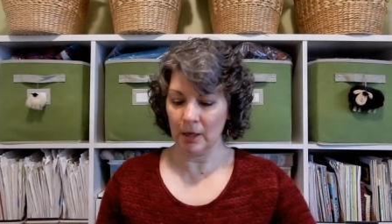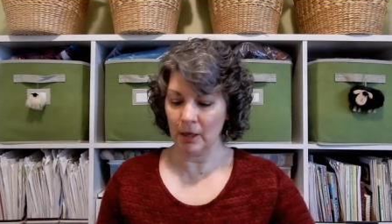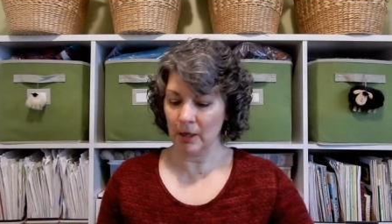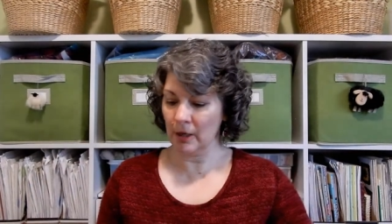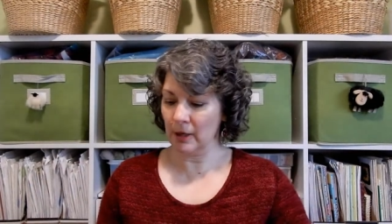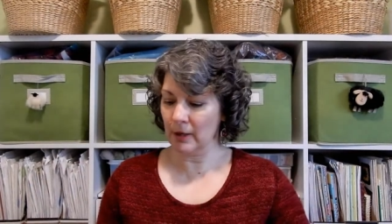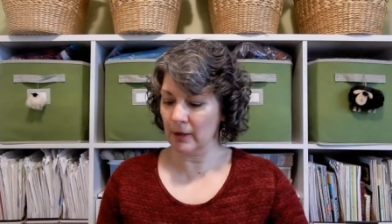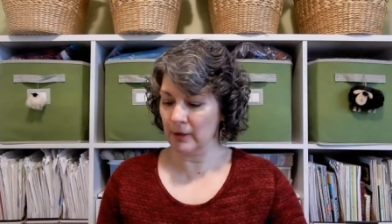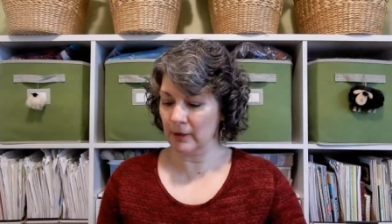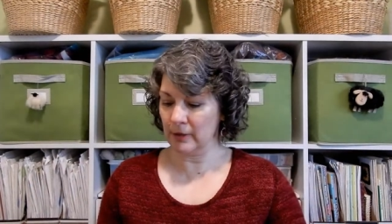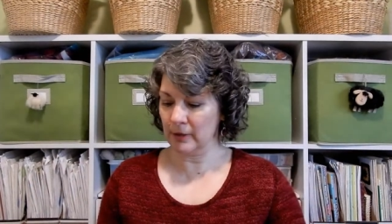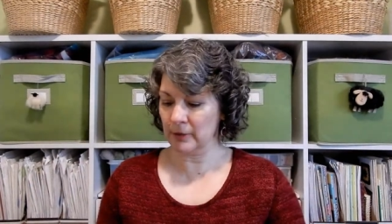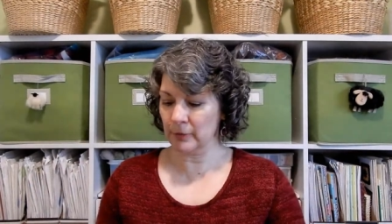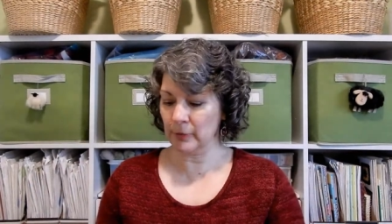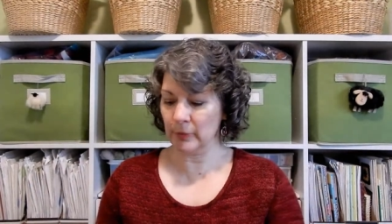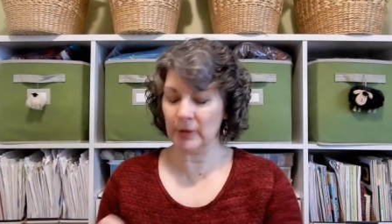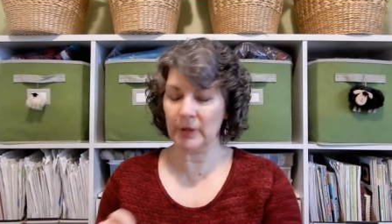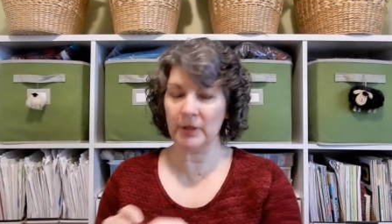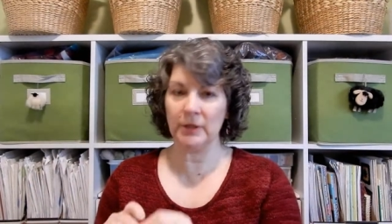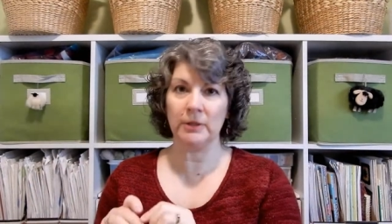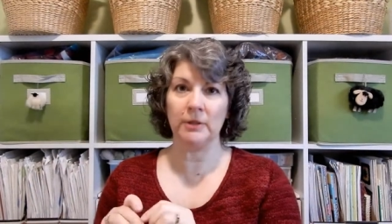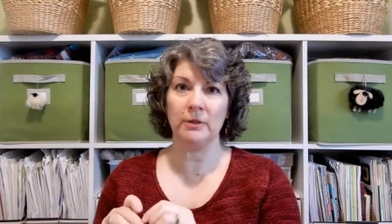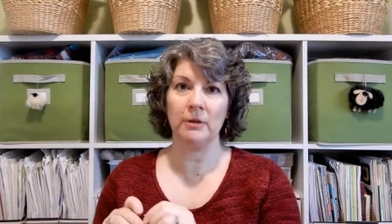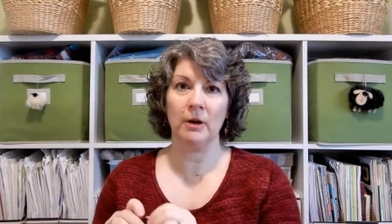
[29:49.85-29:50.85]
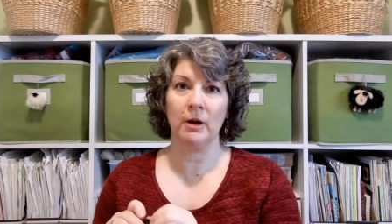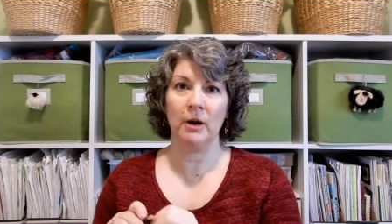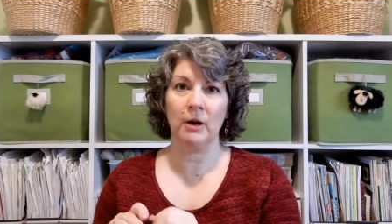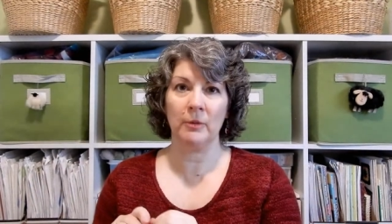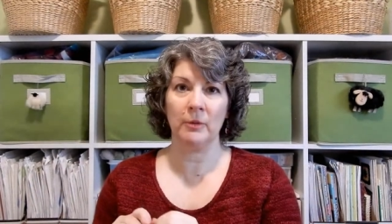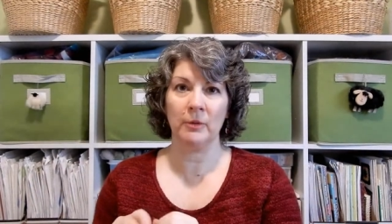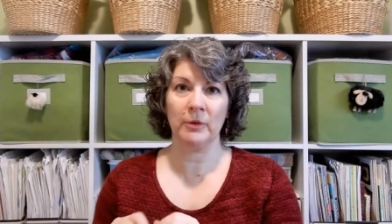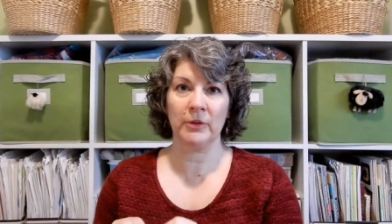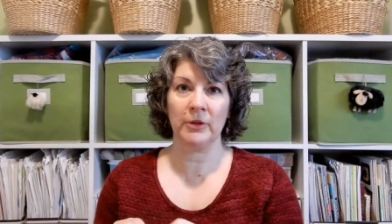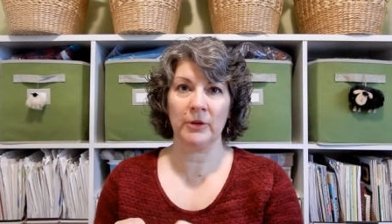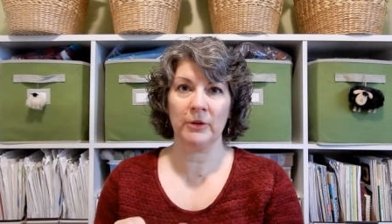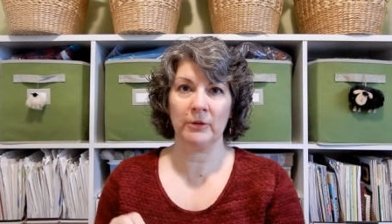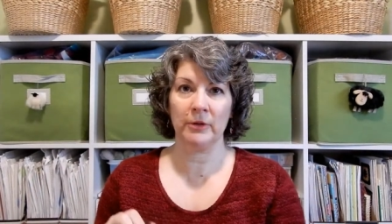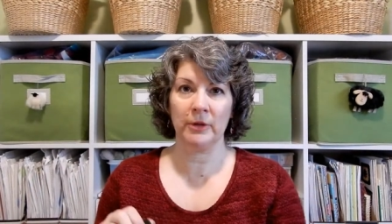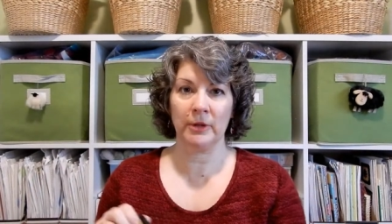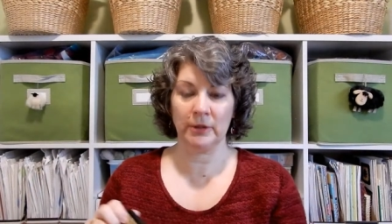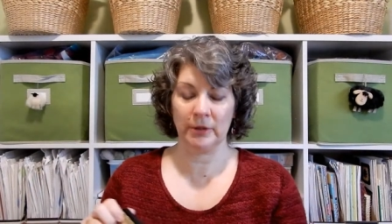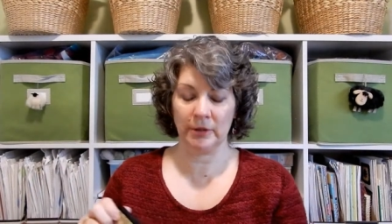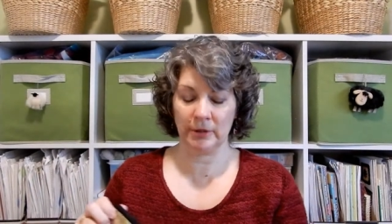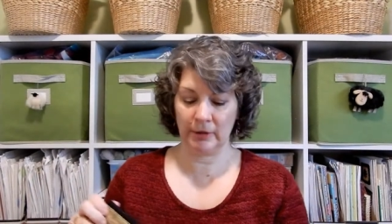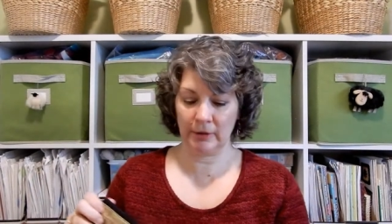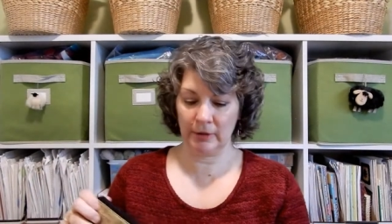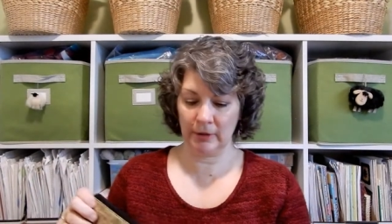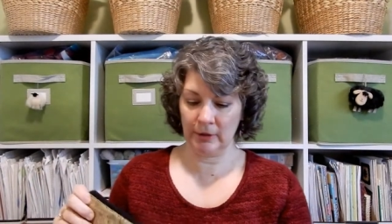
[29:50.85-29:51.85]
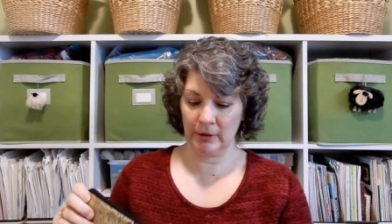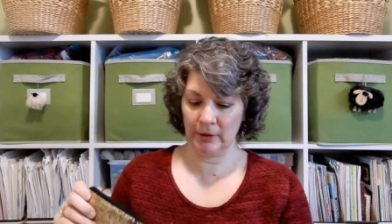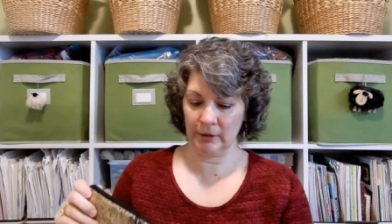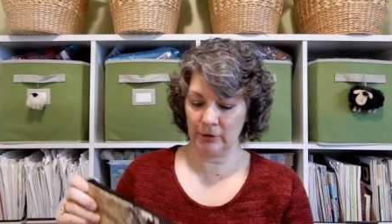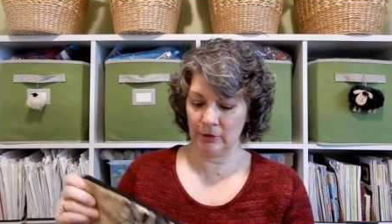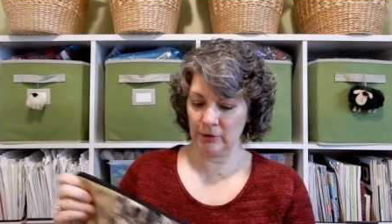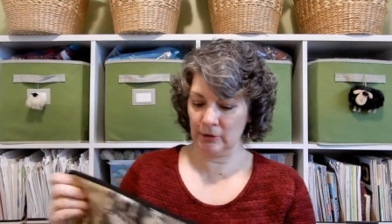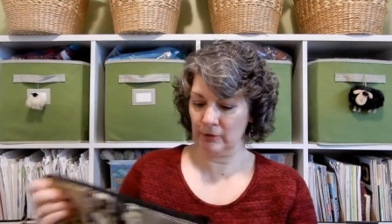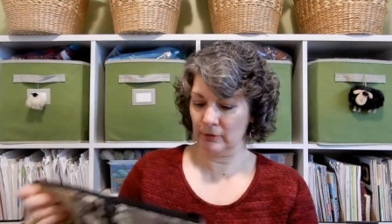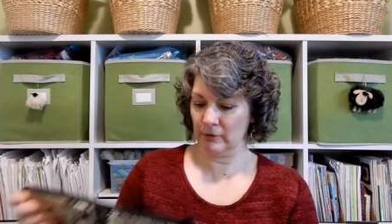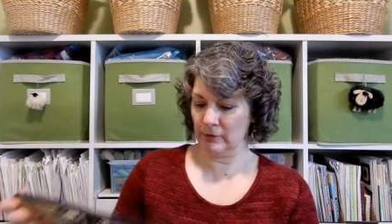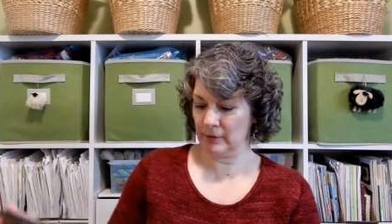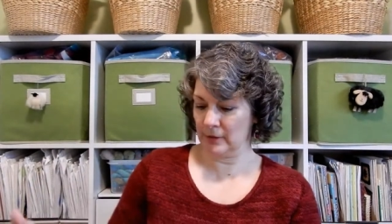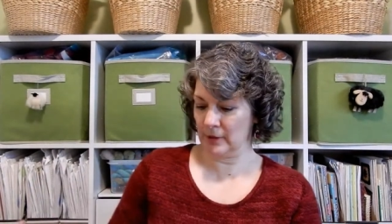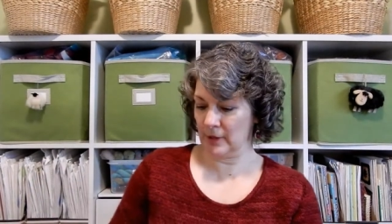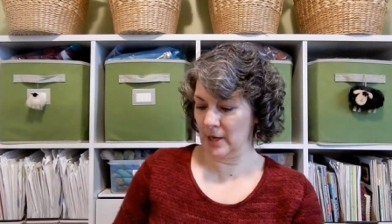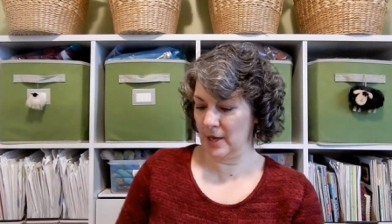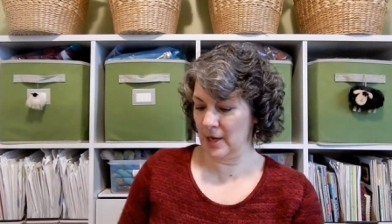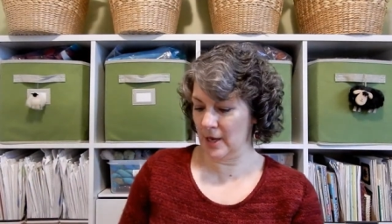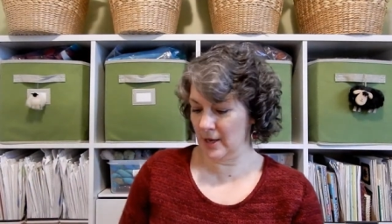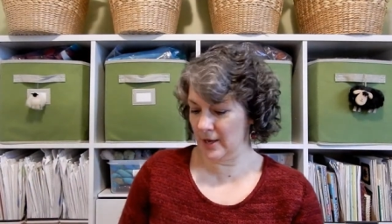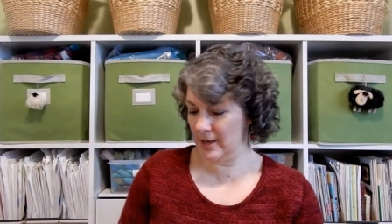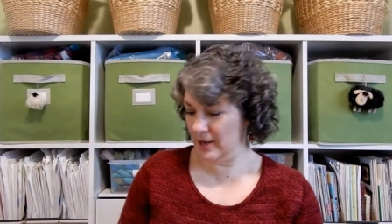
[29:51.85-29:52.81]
This one is not without its issues.